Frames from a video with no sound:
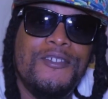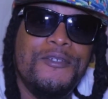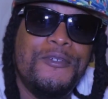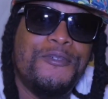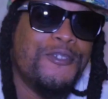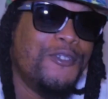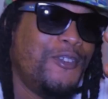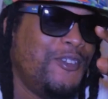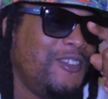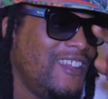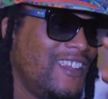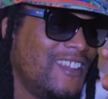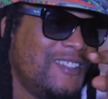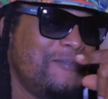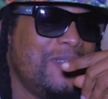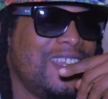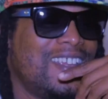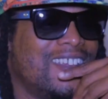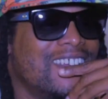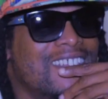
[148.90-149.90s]
for real,
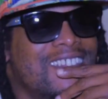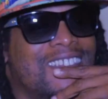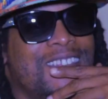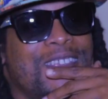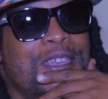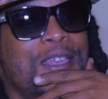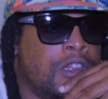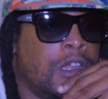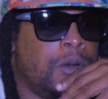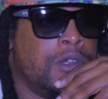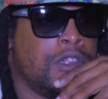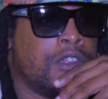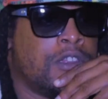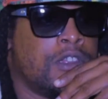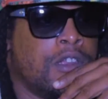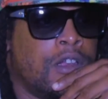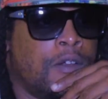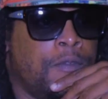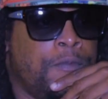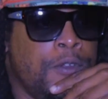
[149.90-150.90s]
because there was
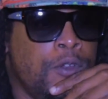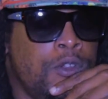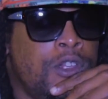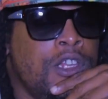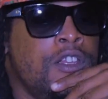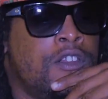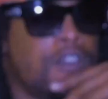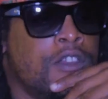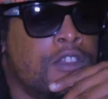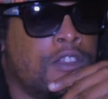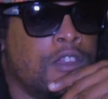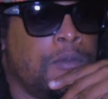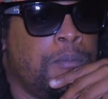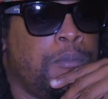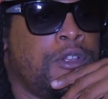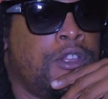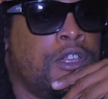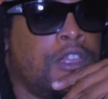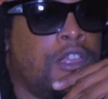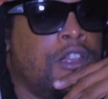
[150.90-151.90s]
a few teachers in
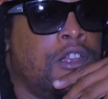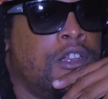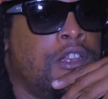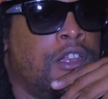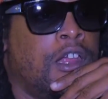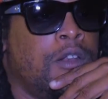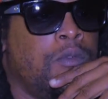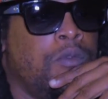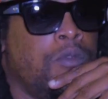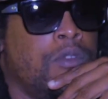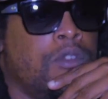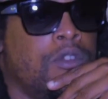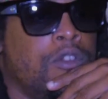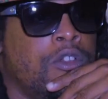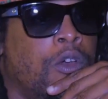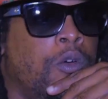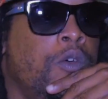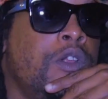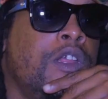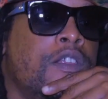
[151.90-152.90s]
particular that
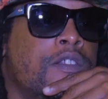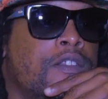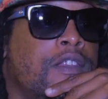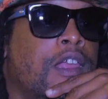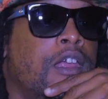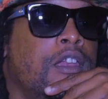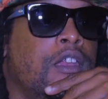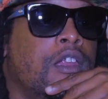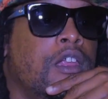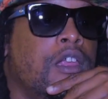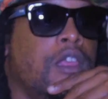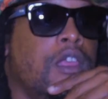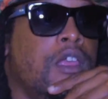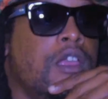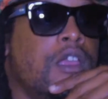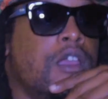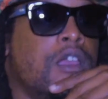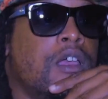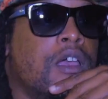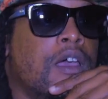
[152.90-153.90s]
noticed that
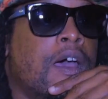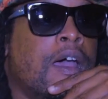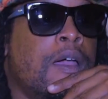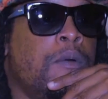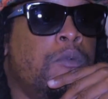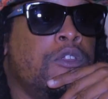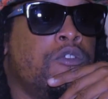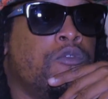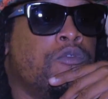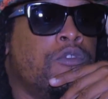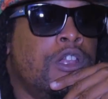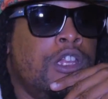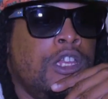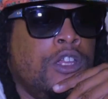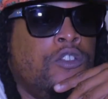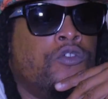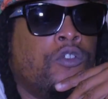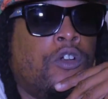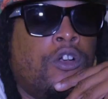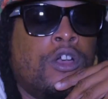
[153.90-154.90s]
I was really
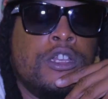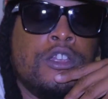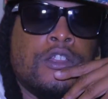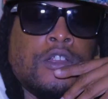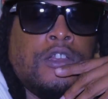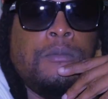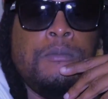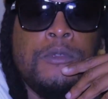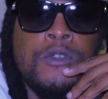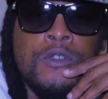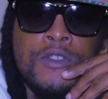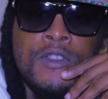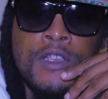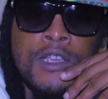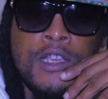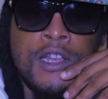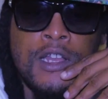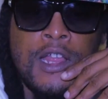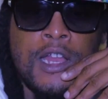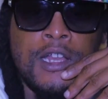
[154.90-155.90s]
drawn to the
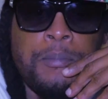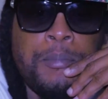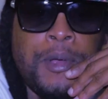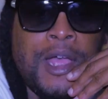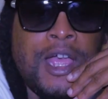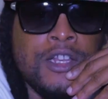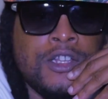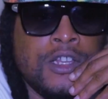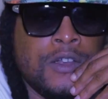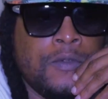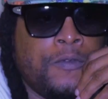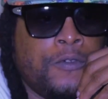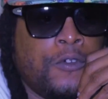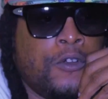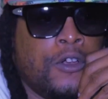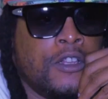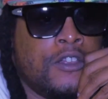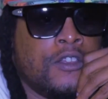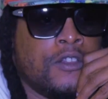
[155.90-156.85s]
music and had a passion for it.